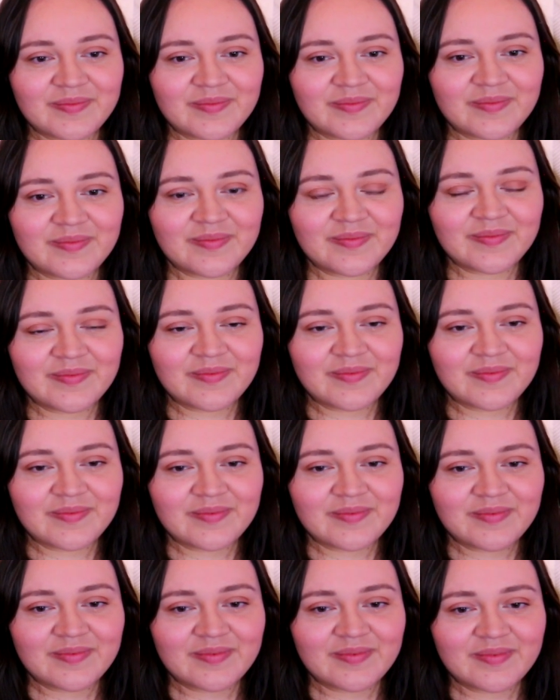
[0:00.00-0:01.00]

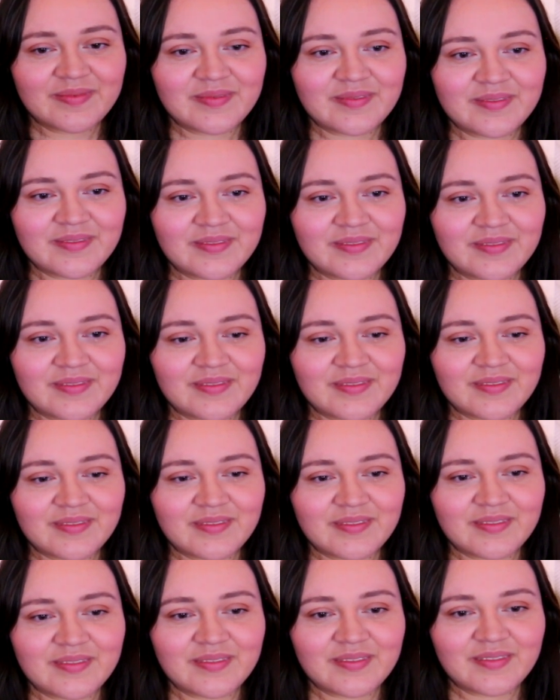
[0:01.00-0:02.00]

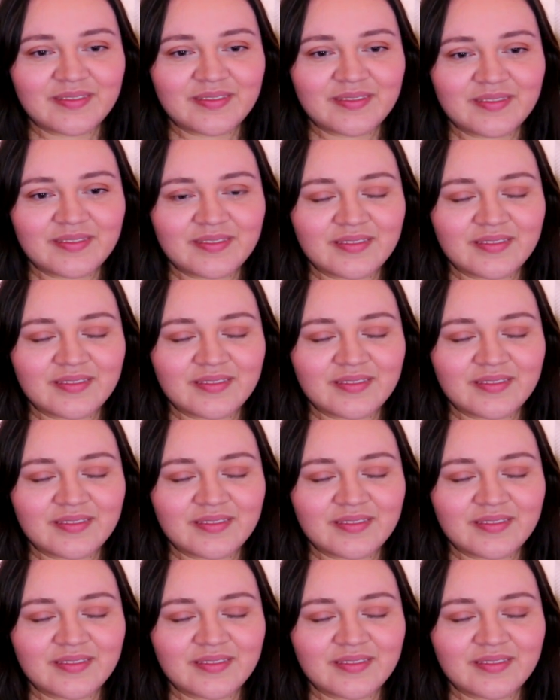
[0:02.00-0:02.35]
(not speaking)